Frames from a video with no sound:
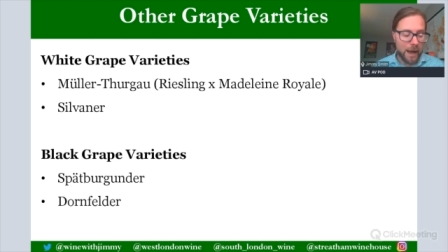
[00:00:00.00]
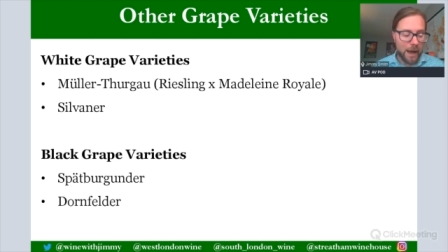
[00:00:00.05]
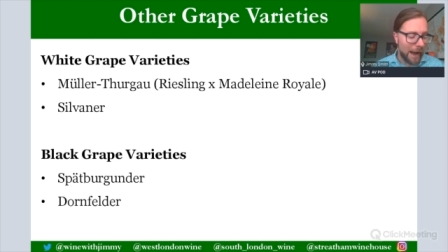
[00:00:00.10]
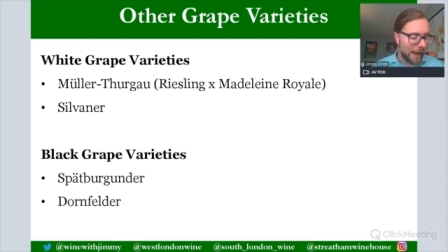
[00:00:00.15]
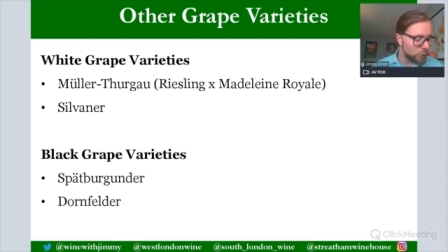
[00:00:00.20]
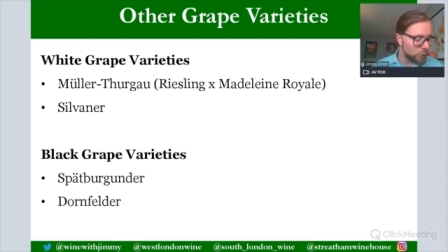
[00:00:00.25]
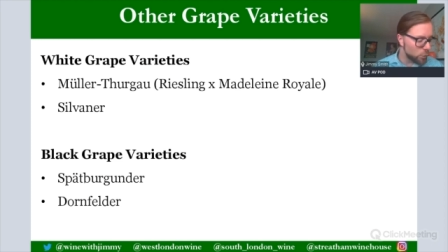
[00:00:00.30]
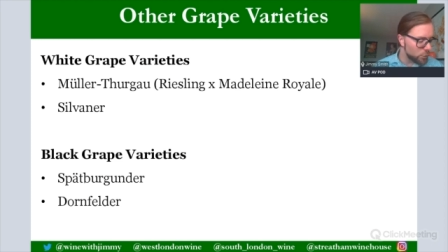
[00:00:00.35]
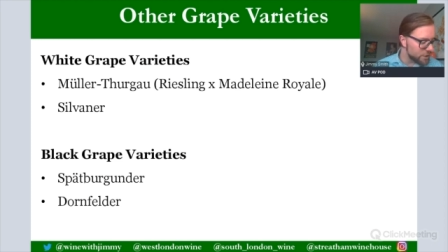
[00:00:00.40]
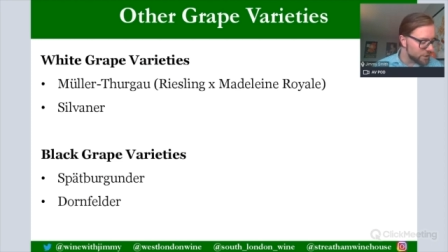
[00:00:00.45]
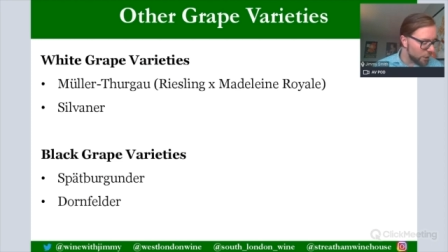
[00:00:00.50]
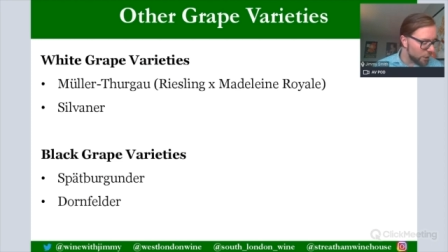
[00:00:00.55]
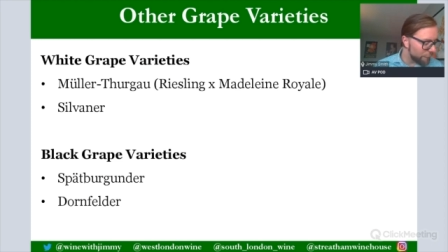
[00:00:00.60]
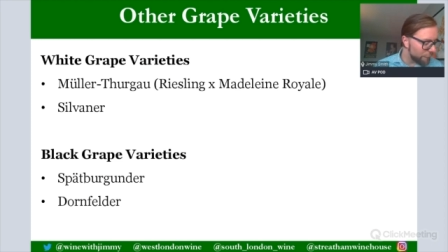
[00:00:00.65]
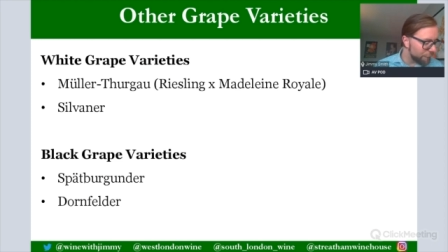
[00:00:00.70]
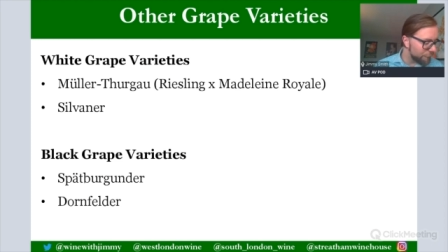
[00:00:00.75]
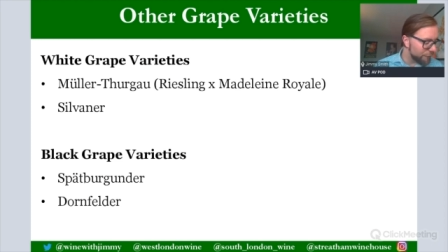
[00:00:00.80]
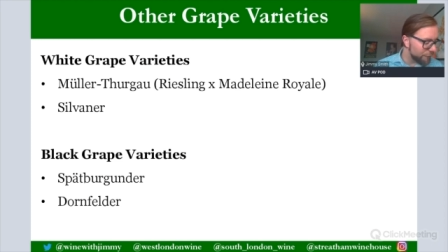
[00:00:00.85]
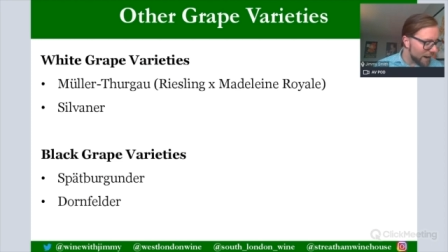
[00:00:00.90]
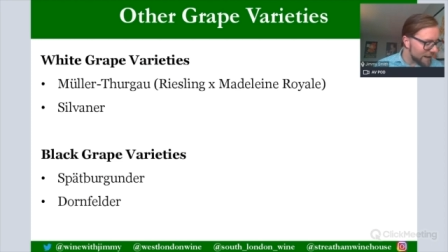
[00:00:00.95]
and also
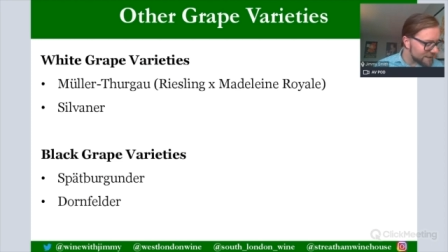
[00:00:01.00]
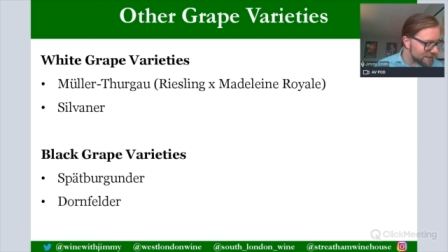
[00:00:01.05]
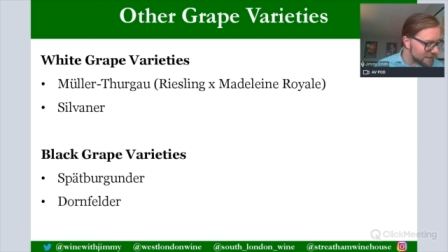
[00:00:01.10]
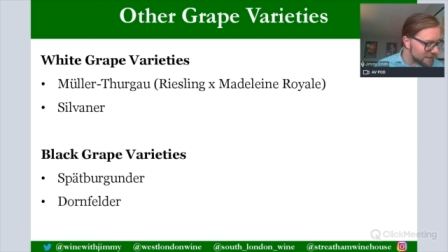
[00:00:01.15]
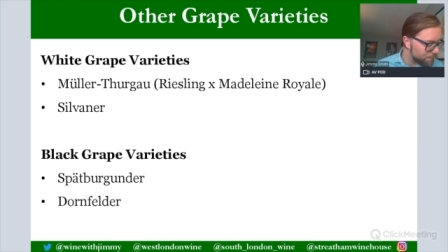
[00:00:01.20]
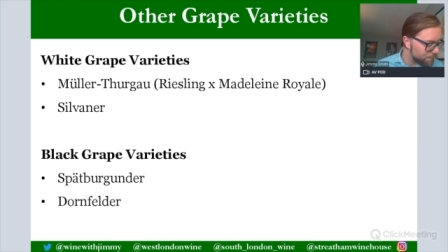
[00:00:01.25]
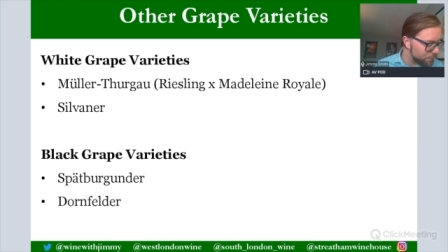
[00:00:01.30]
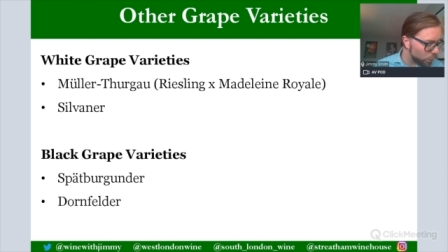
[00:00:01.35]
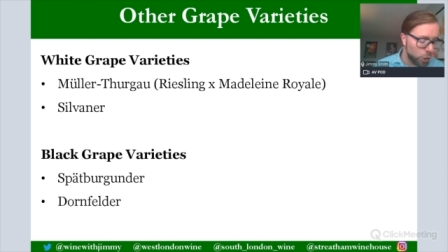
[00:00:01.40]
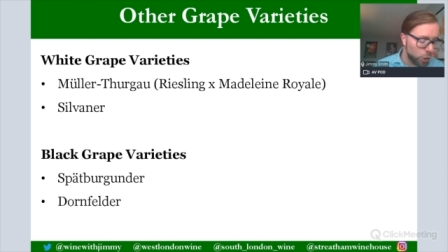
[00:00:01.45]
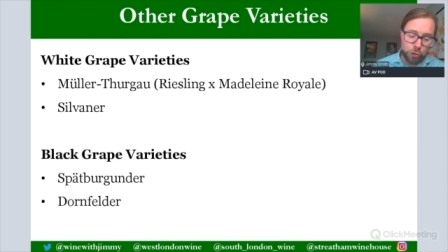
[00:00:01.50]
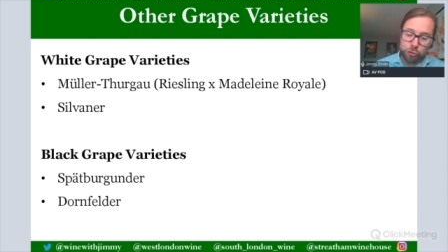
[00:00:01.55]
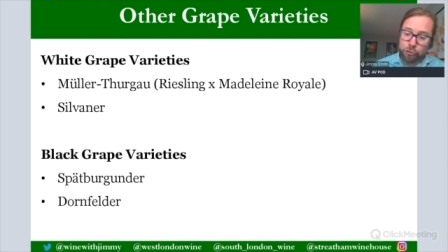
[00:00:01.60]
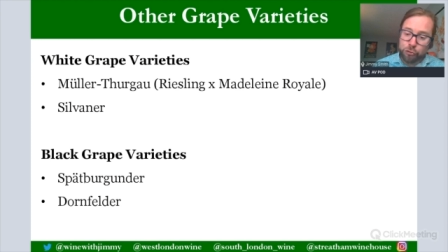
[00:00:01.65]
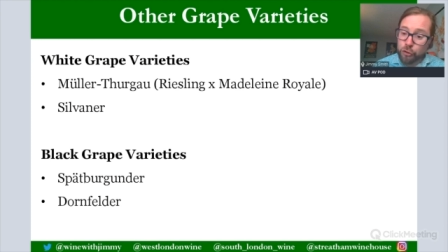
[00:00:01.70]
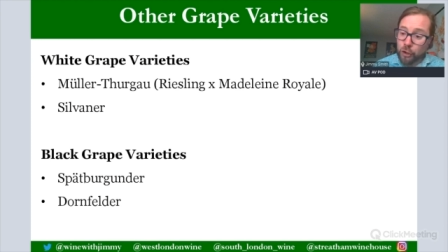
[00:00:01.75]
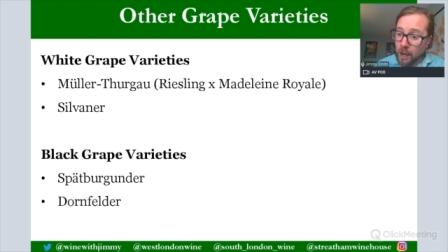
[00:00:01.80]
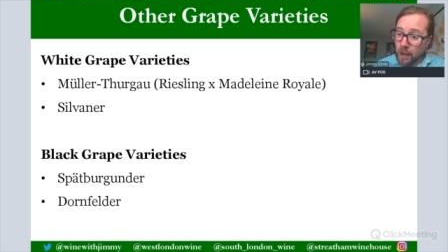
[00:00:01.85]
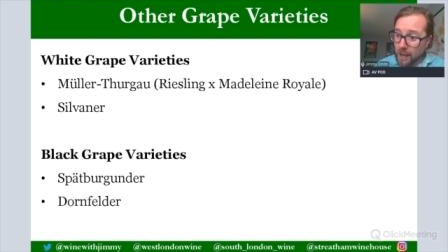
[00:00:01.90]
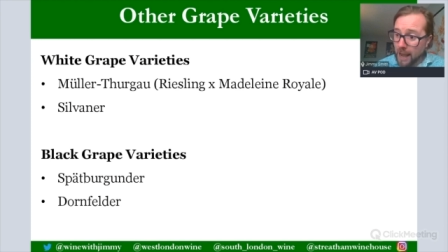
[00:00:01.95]

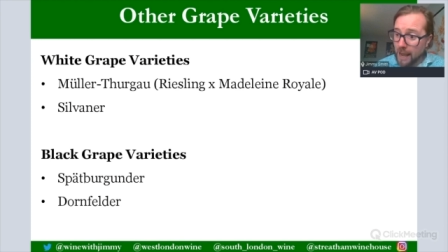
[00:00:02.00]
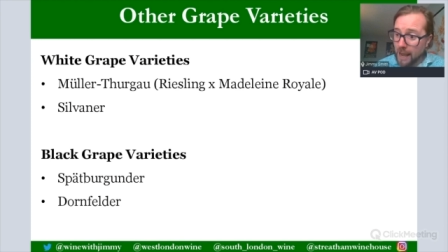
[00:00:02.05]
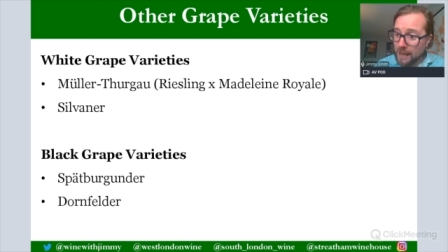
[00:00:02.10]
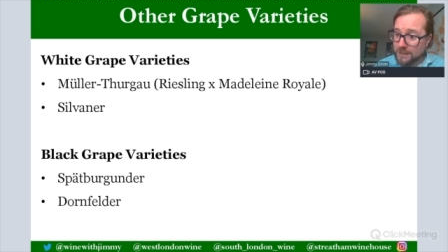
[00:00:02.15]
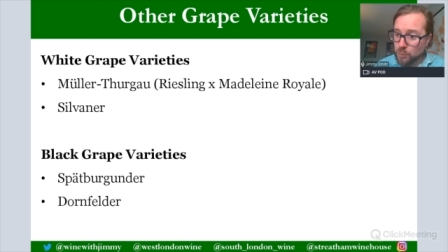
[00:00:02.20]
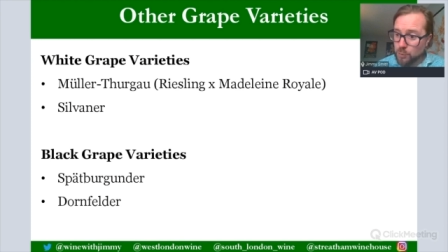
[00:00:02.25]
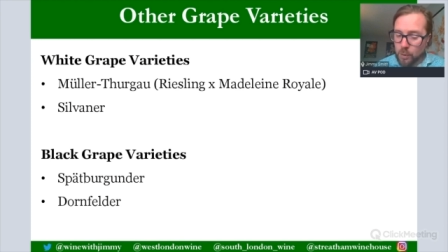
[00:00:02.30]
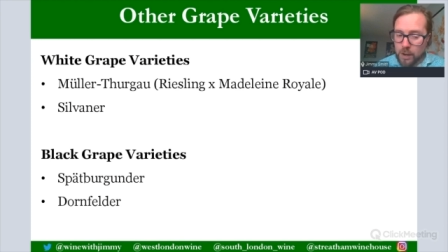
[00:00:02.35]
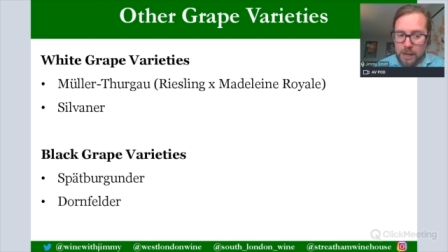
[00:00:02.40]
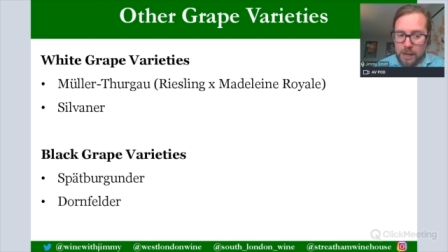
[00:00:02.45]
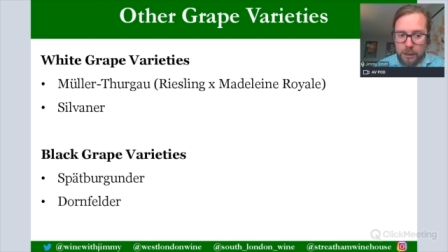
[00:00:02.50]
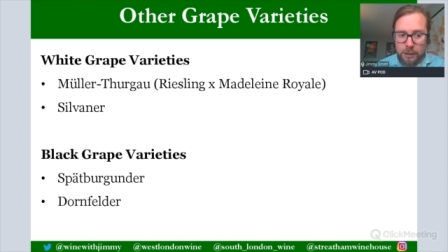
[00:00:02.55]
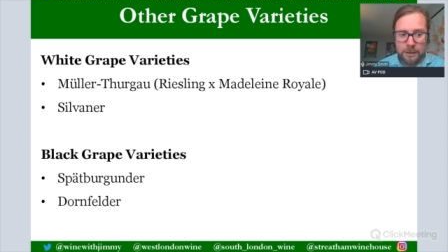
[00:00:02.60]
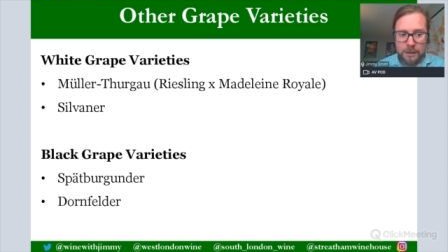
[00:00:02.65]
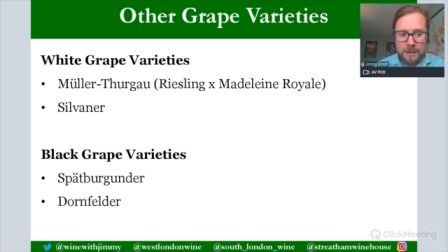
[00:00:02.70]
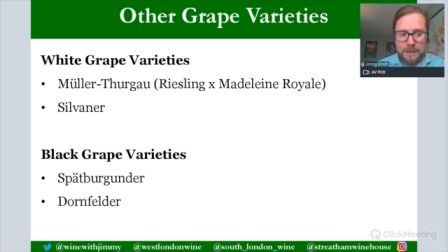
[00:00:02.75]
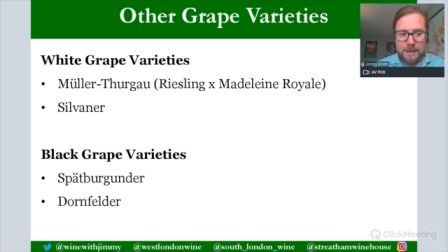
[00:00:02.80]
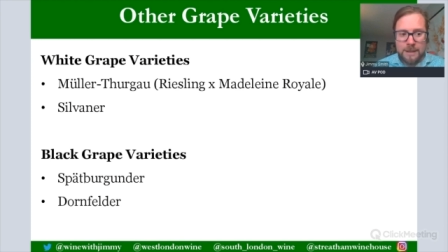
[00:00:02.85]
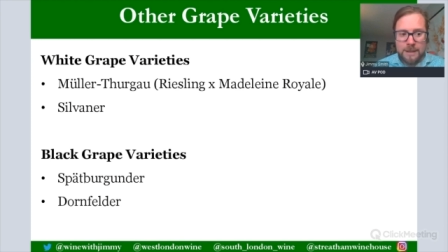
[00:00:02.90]
Weißburgunder as well,